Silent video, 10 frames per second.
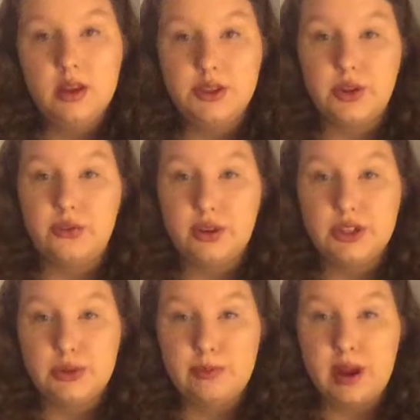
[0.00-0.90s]
So,
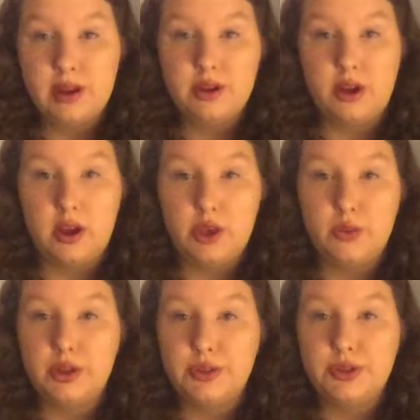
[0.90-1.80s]
first, when petting a dog, you
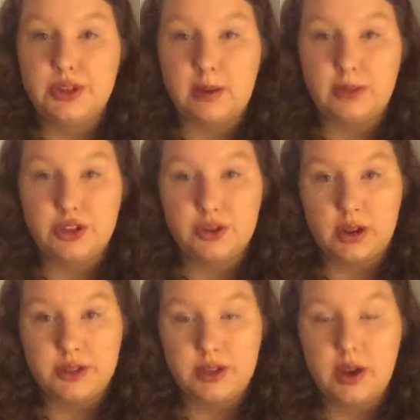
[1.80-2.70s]
want to establish
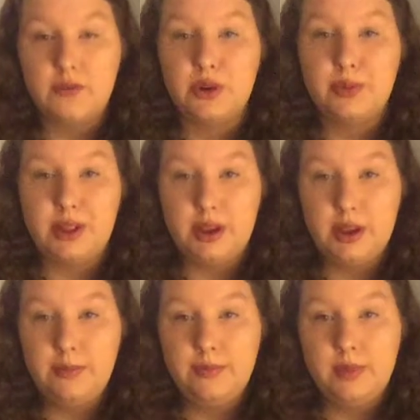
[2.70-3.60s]
trust and comfortability.
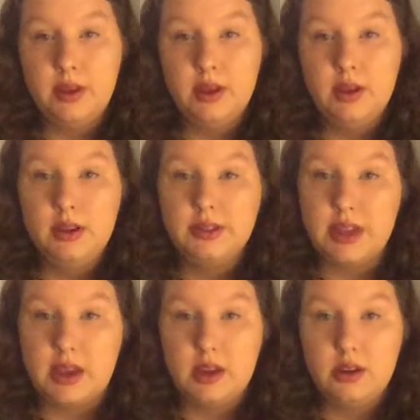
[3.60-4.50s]

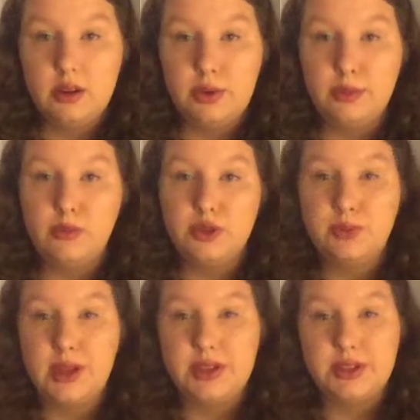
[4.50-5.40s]
Second, you can move to
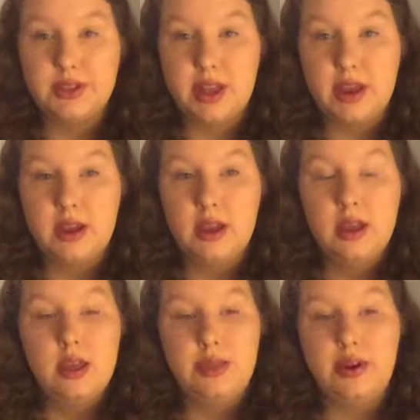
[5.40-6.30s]
places like
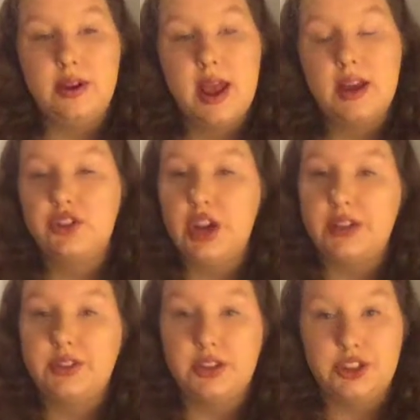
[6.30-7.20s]
their neck,
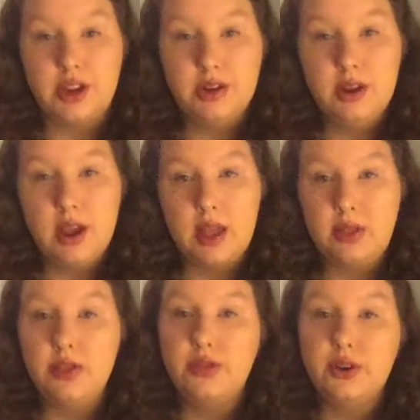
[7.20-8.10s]
chest, and chin. And
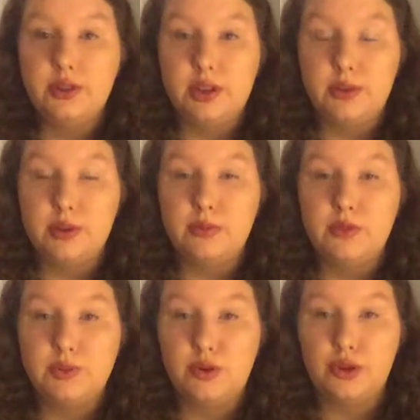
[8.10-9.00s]
then, thirdly, you can move
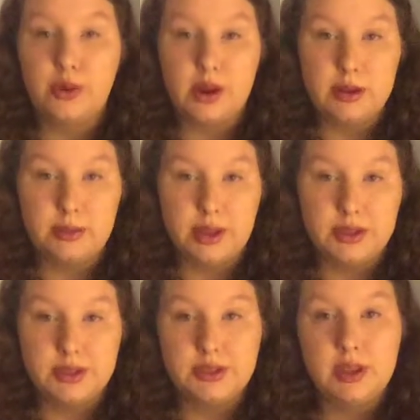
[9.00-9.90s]
to more threatening
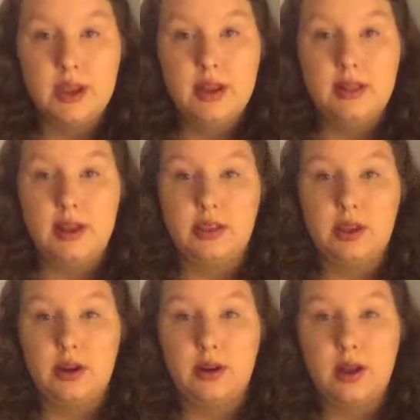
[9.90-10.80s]
places like
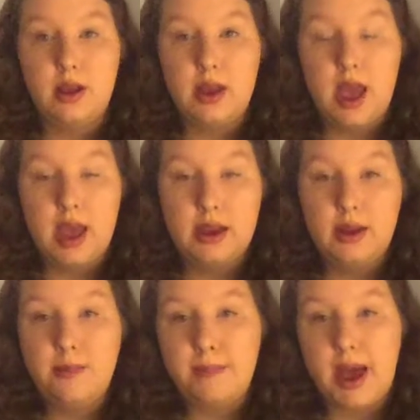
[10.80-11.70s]
their head,
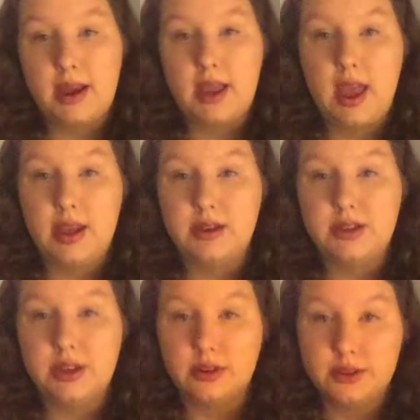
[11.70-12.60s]
back, and
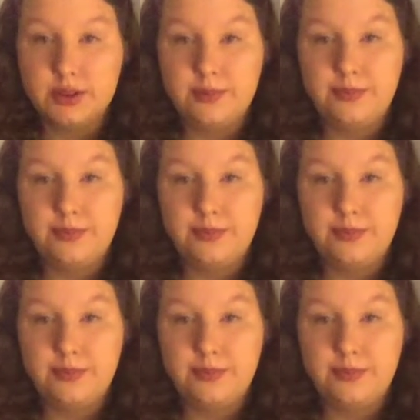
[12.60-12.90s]
ears.